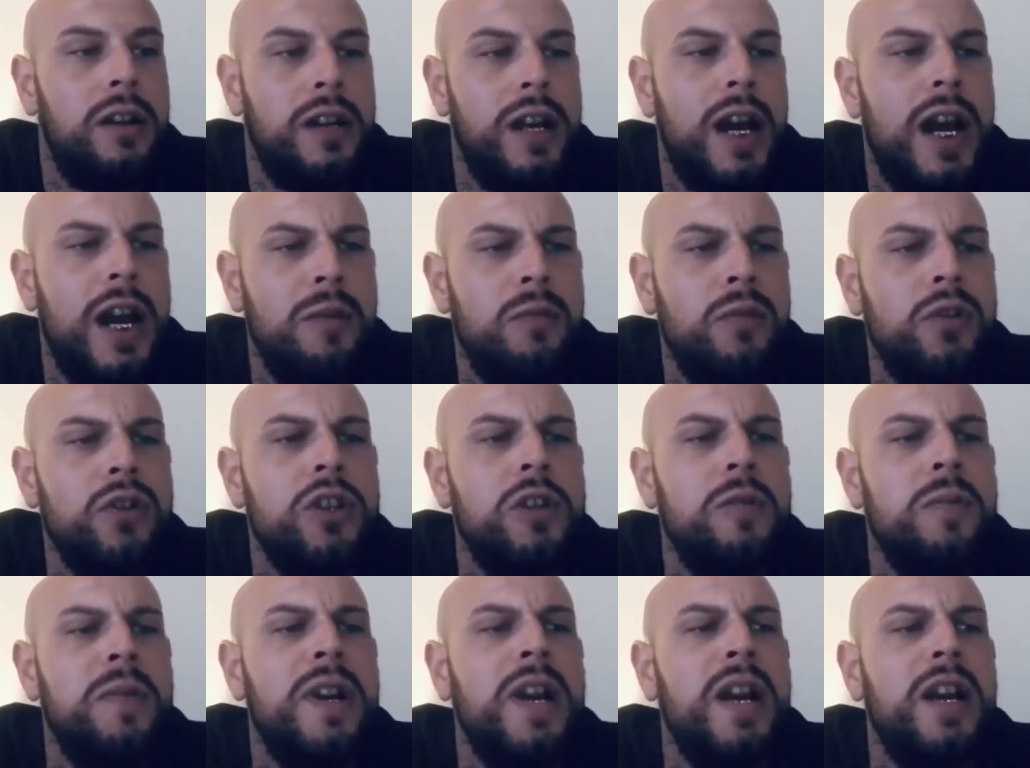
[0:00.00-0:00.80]
Now, it
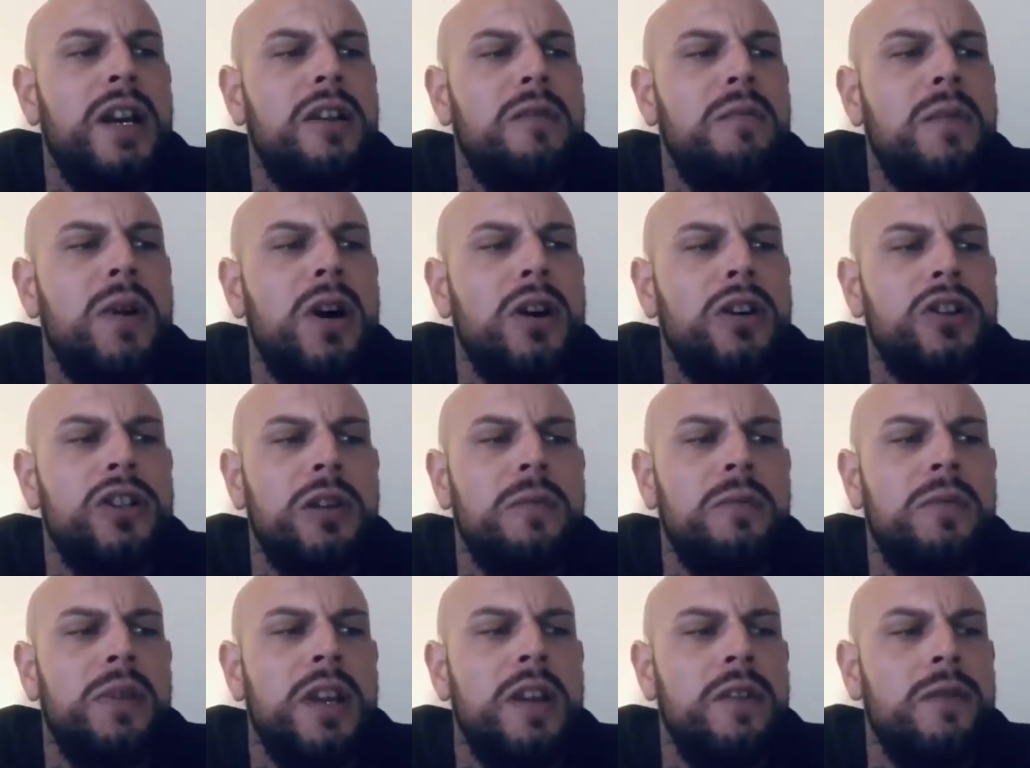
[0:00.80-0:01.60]
must have been end of March,
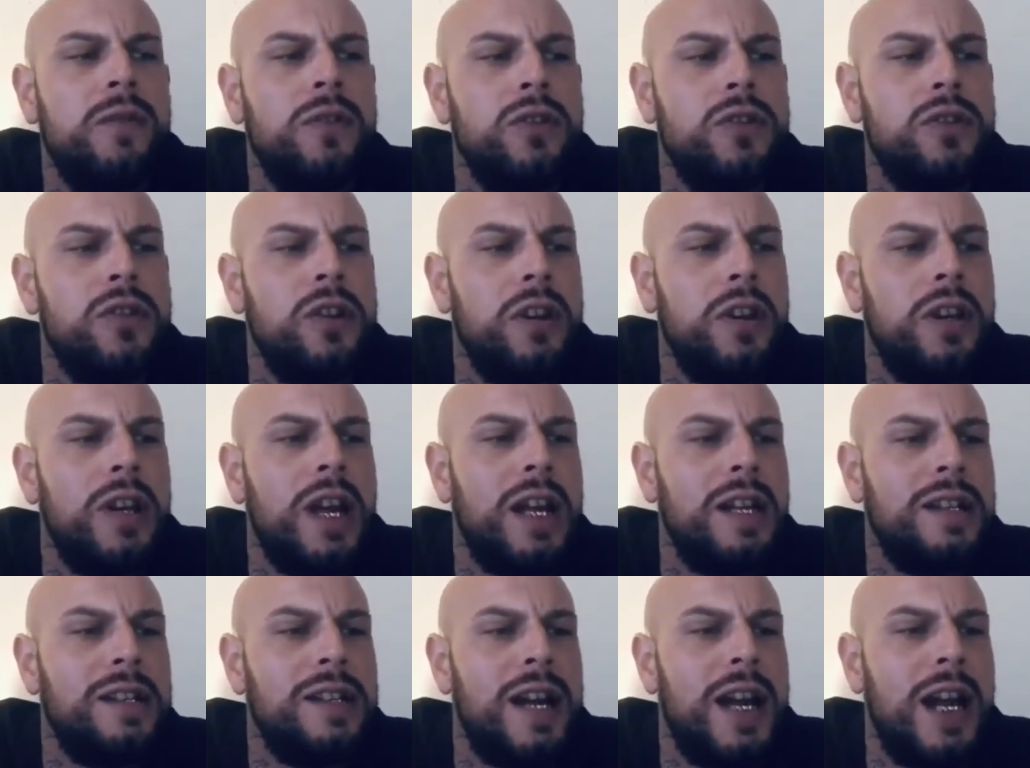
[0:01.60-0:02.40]
I believe, because at
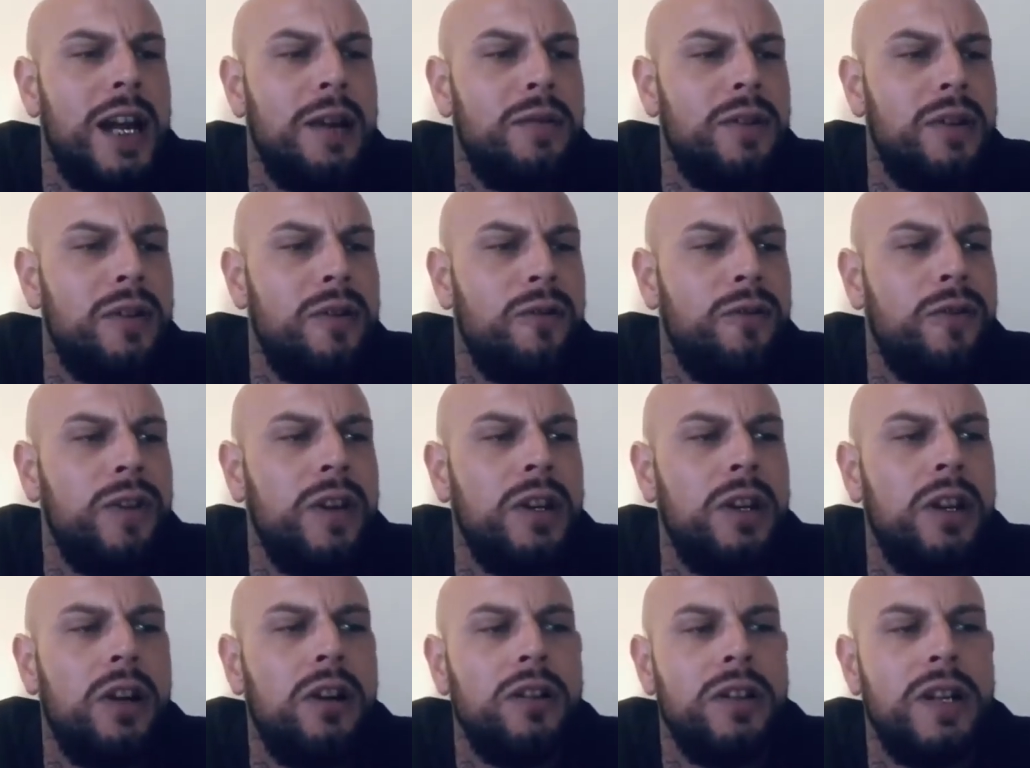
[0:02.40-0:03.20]
that time, don't
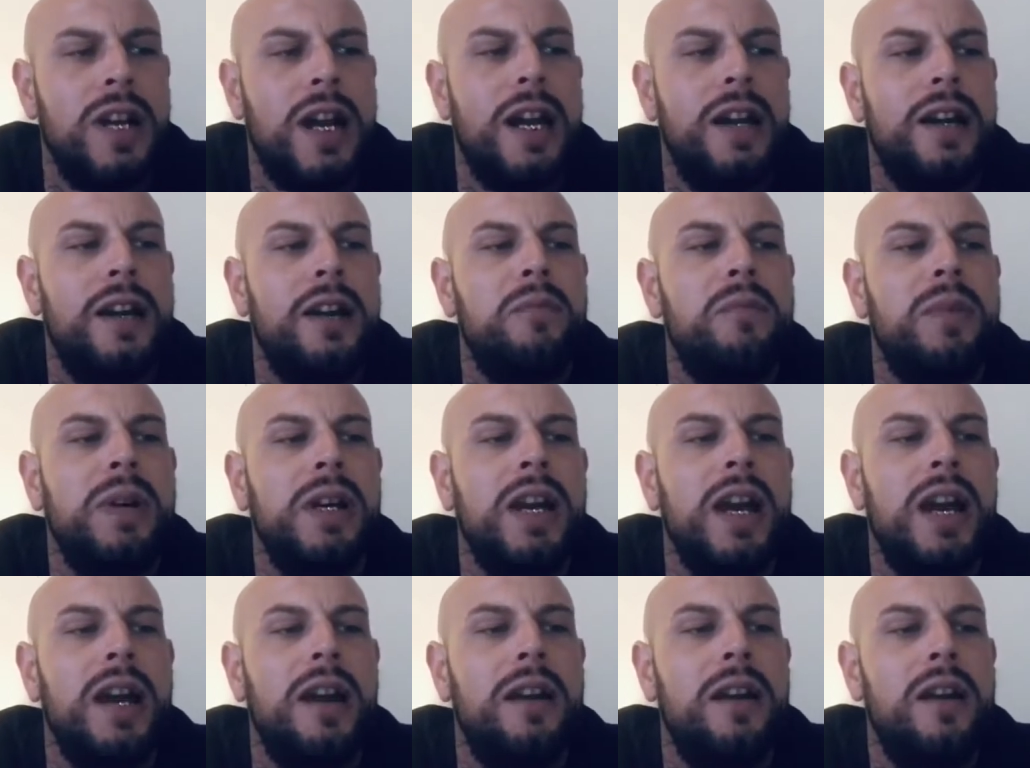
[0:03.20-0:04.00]
think lockdown had
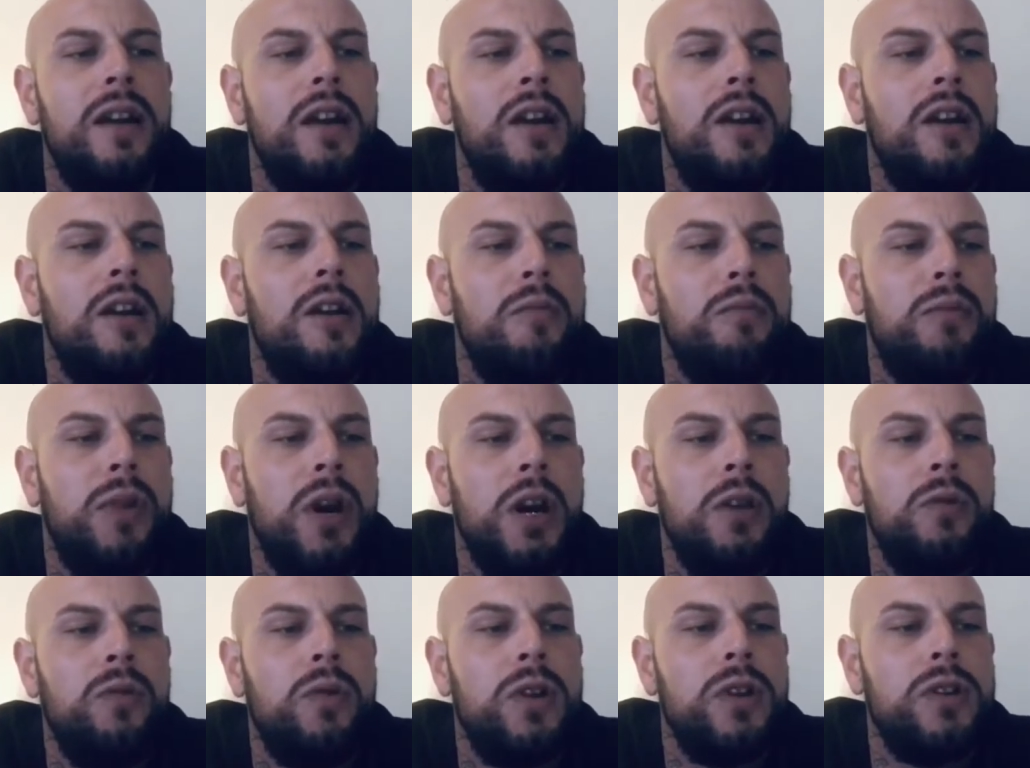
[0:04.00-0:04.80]
begun.
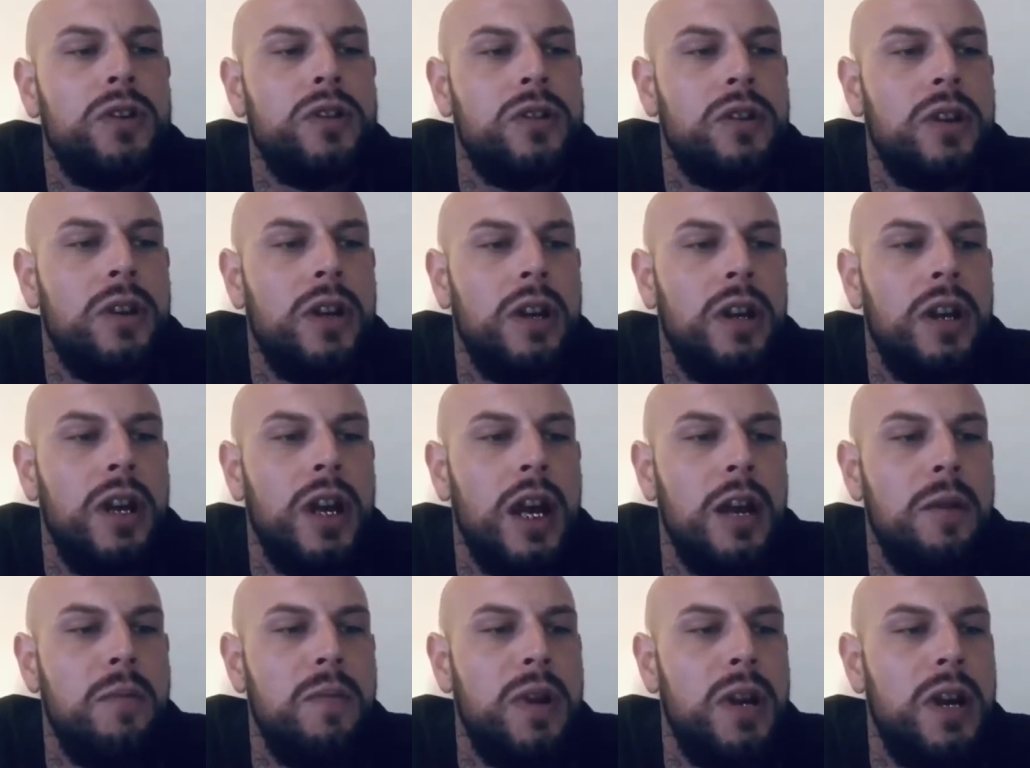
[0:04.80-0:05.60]
But it was
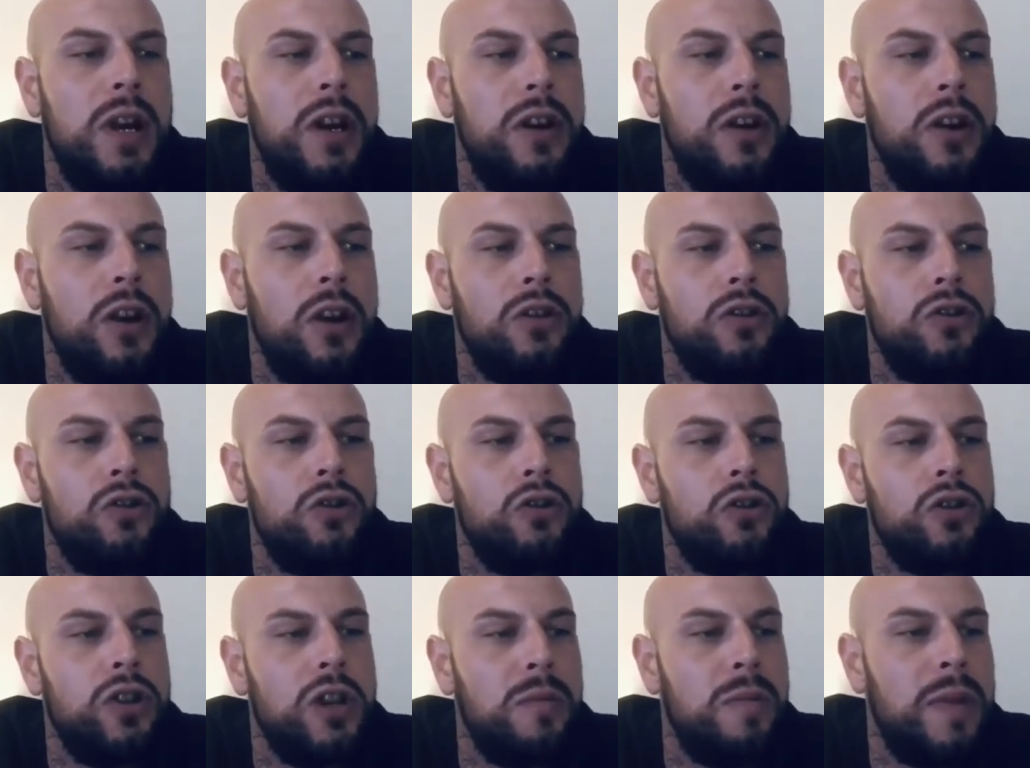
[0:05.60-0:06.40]
imminent and
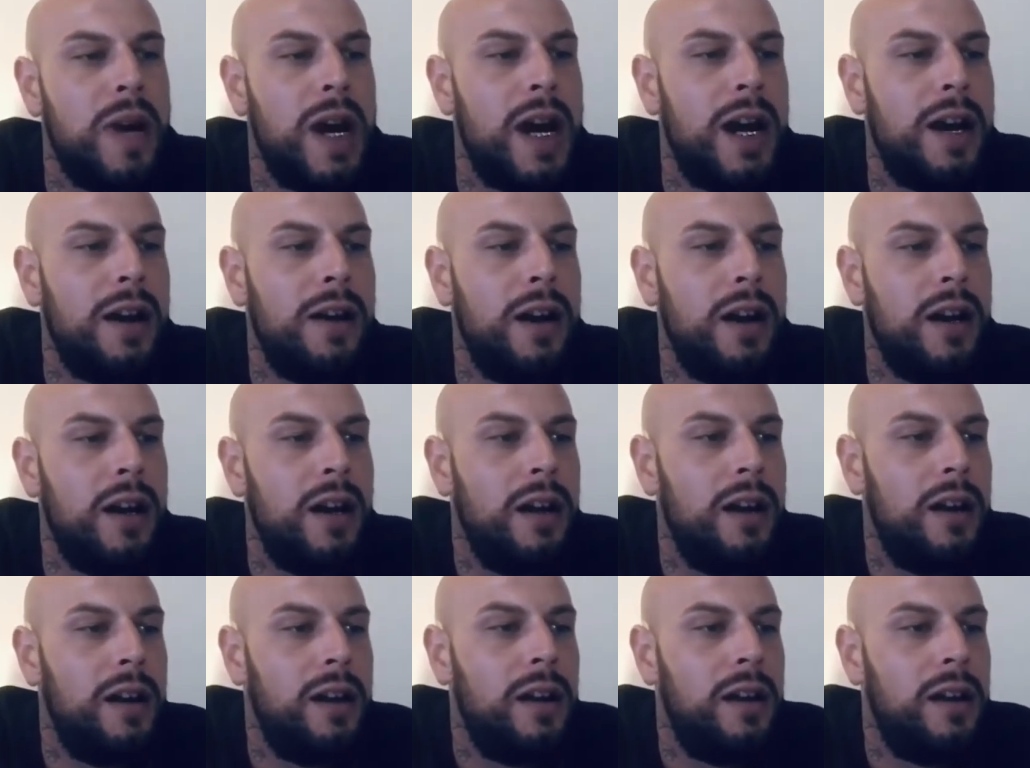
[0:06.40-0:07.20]
just about.